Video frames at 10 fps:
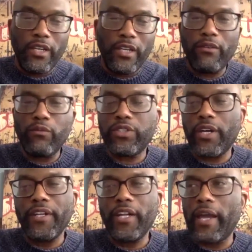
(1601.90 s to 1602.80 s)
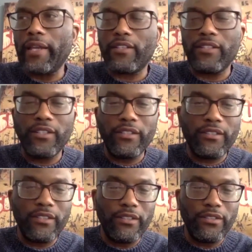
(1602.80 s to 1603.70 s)
and study like
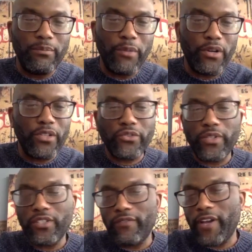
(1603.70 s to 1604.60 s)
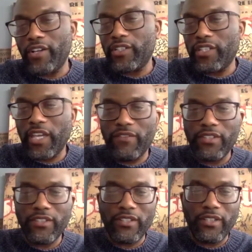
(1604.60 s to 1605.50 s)
the Meryl Streeps, the Viola
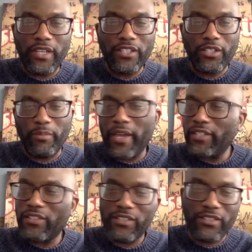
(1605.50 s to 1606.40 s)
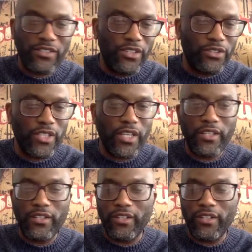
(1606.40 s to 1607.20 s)
Davis, the Angela Bassett's, study,